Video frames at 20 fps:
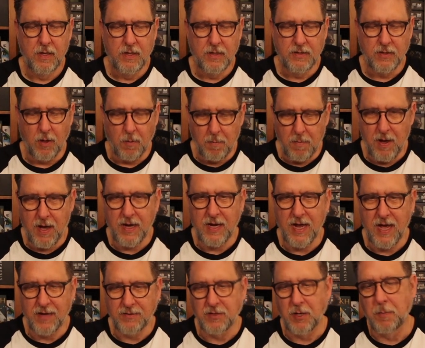So I might
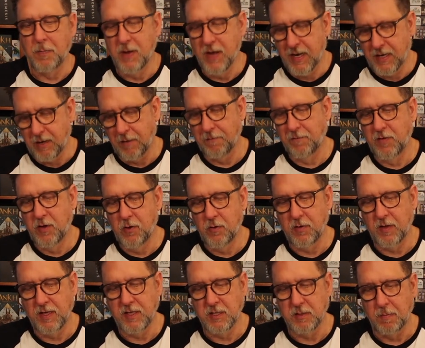have to pick a few of
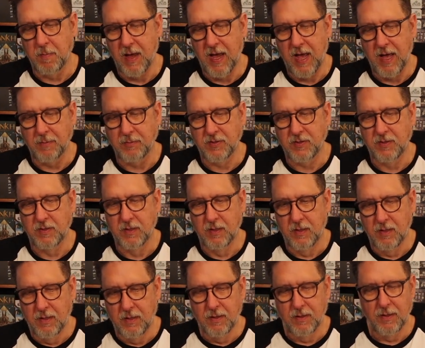these maps.
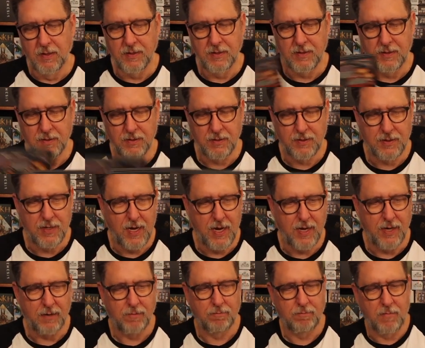Let's just
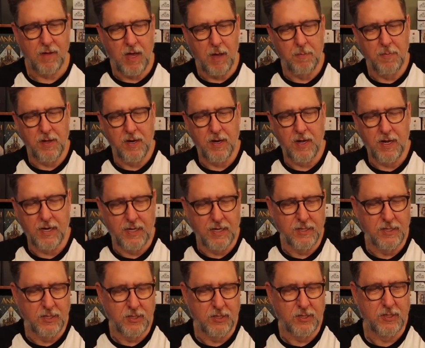say, I bet I
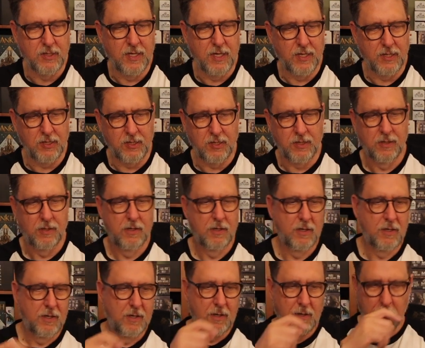could just stitch
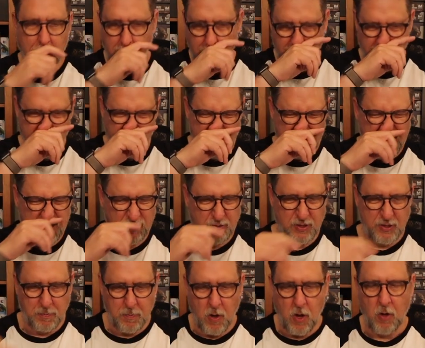the 2
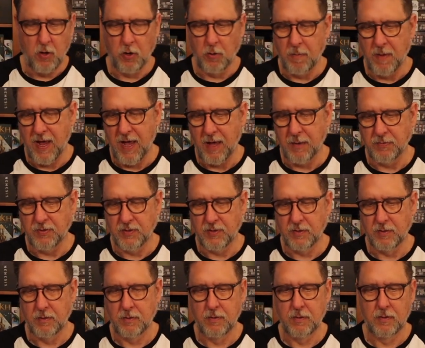smaller maps.
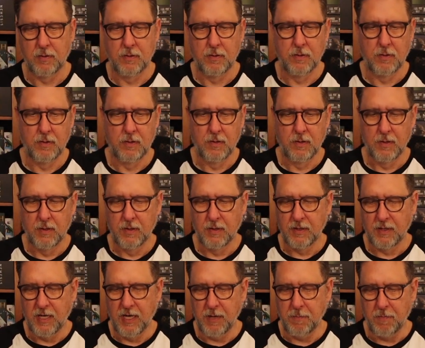
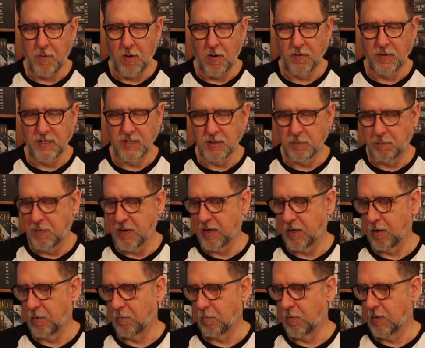Keep all these
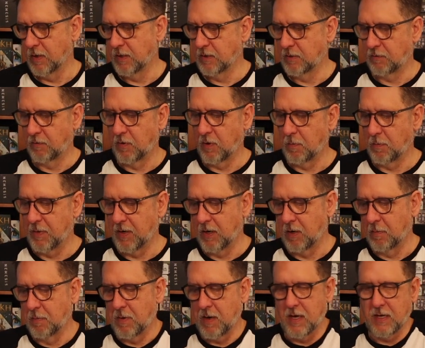bigger ones for the
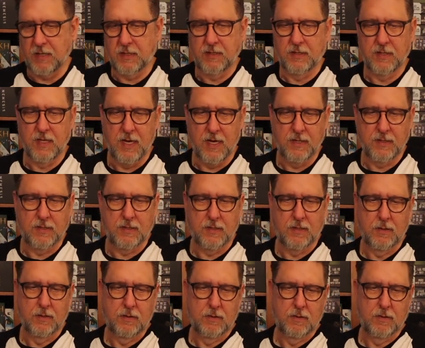bigger box sets.